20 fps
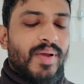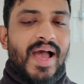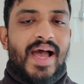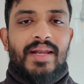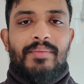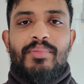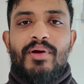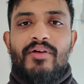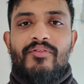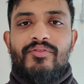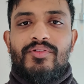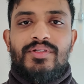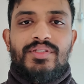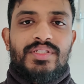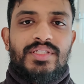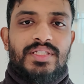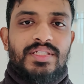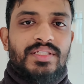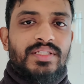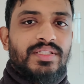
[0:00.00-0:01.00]
add
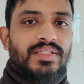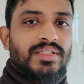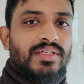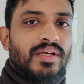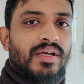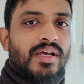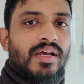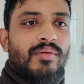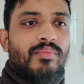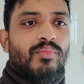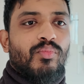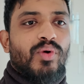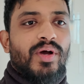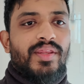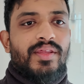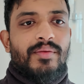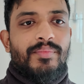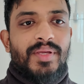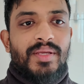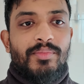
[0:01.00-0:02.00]
preferences,
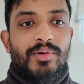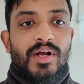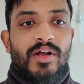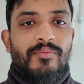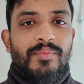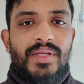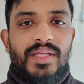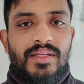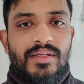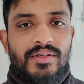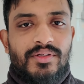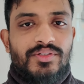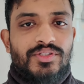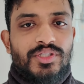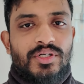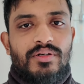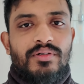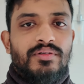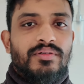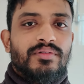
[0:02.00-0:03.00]
whether people have media
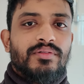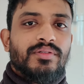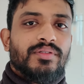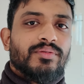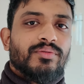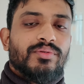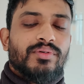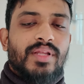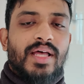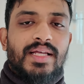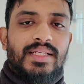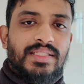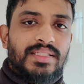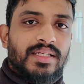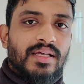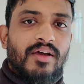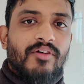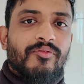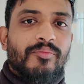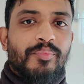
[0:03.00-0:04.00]
control and all that
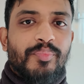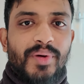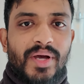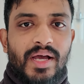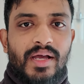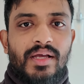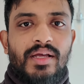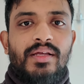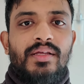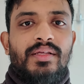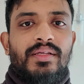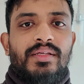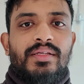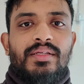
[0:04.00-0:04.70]
stuff. But